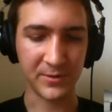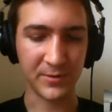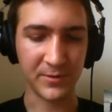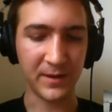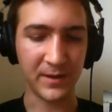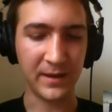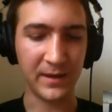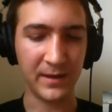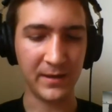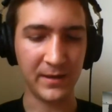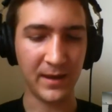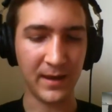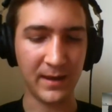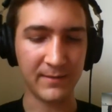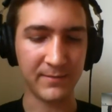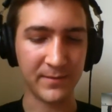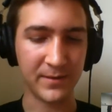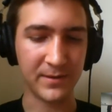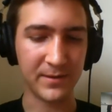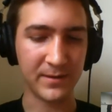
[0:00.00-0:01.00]
they
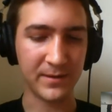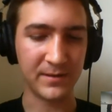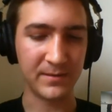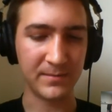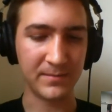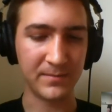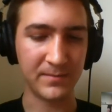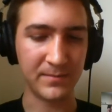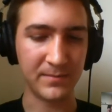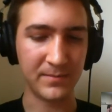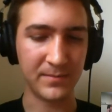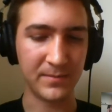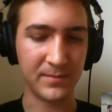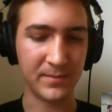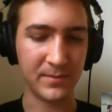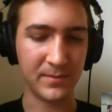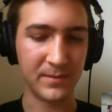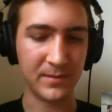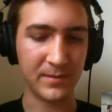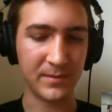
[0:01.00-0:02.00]
have a
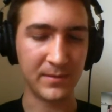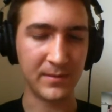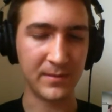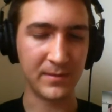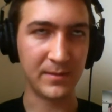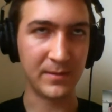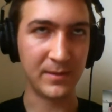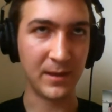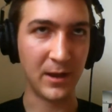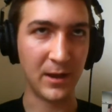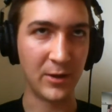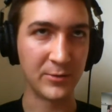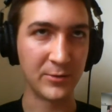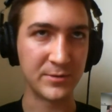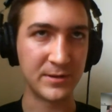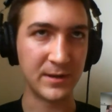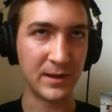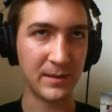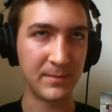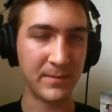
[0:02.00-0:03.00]
host
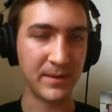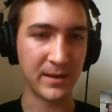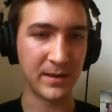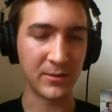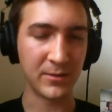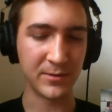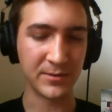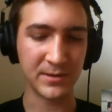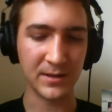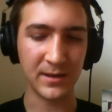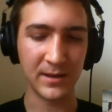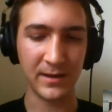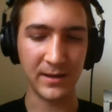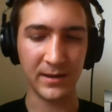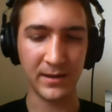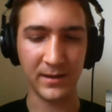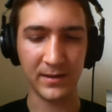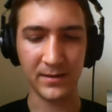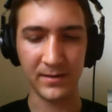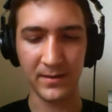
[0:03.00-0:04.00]
name that looks
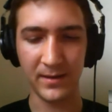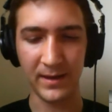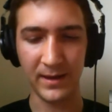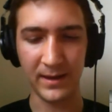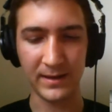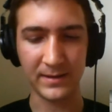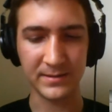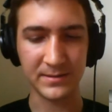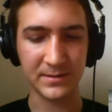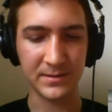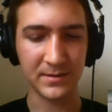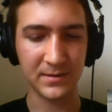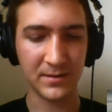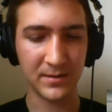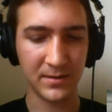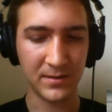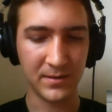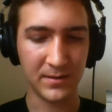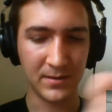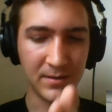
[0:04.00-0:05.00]
like X.
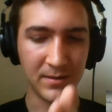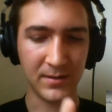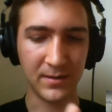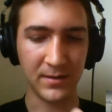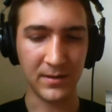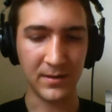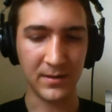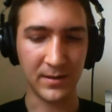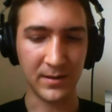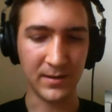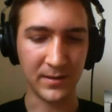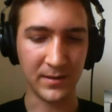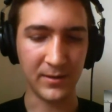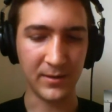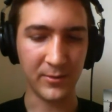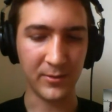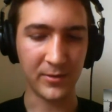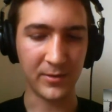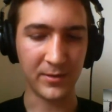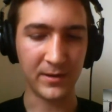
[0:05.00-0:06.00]

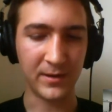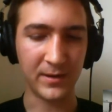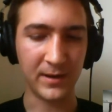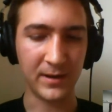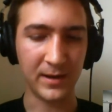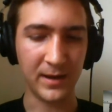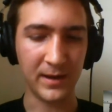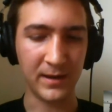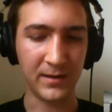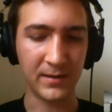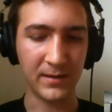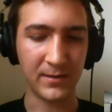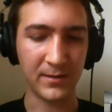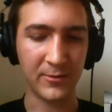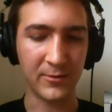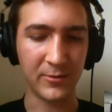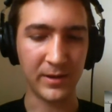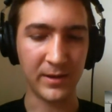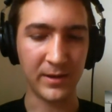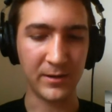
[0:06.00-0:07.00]
You can
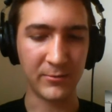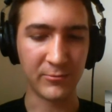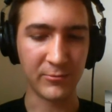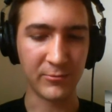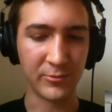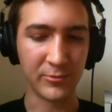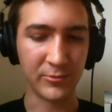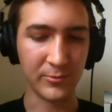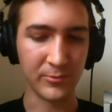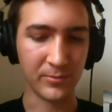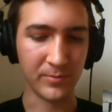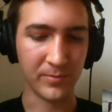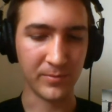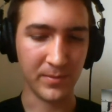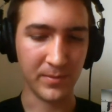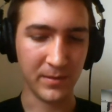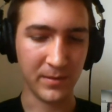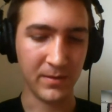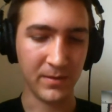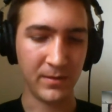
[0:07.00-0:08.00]
create a rule
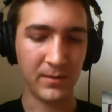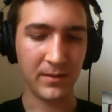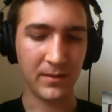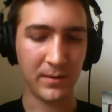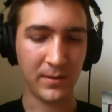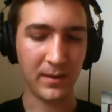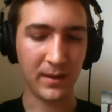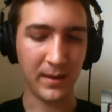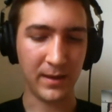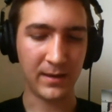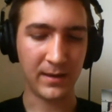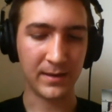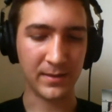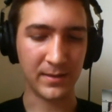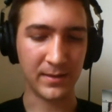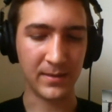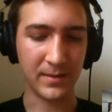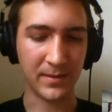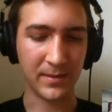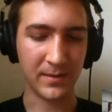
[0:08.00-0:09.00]

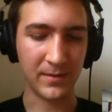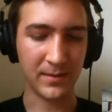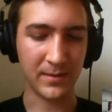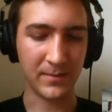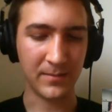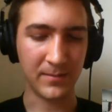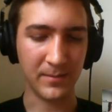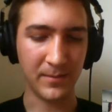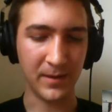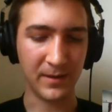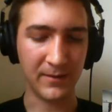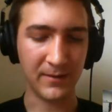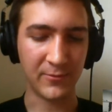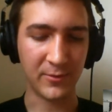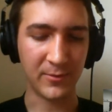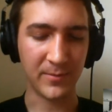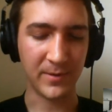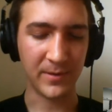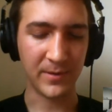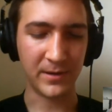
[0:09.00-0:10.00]
and make
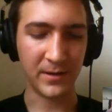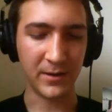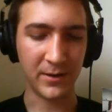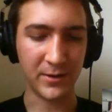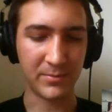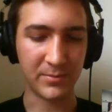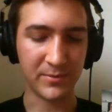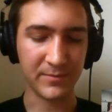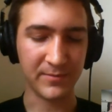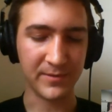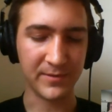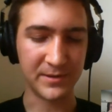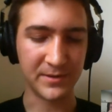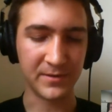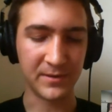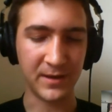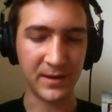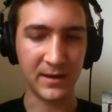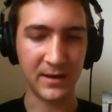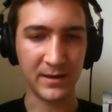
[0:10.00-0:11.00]
Foreman auto
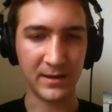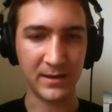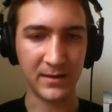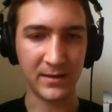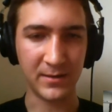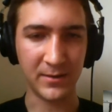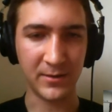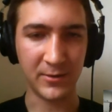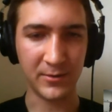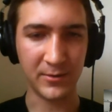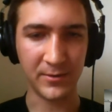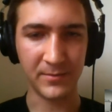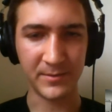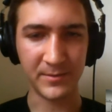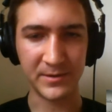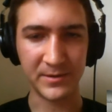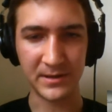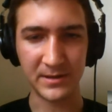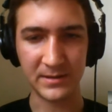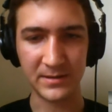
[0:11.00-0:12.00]
provision that all the
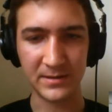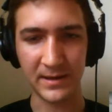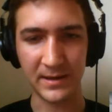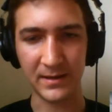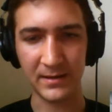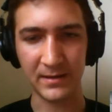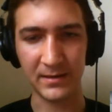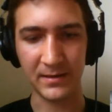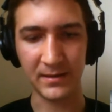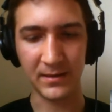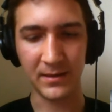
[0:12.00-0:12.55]
machines that